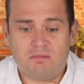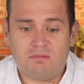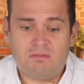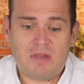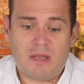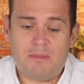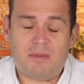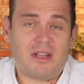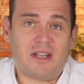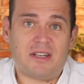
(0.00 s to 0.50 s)

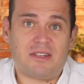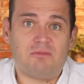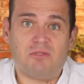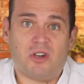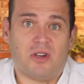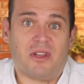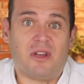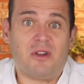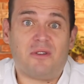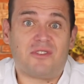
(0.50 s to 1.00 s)
maybe they,
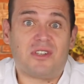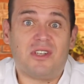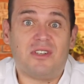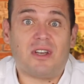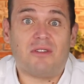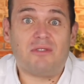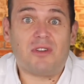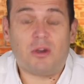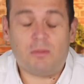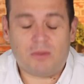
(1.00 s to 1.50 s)
well, they obviously
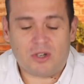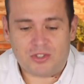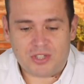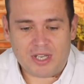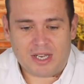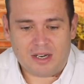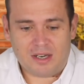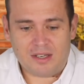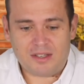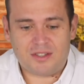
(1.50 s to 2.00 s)
don't know my
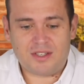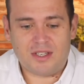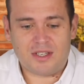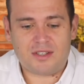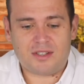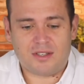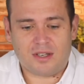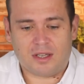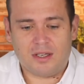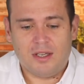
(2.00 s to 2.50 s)
channel
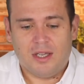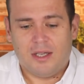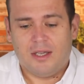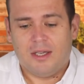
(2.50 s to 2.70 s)
exists, do they?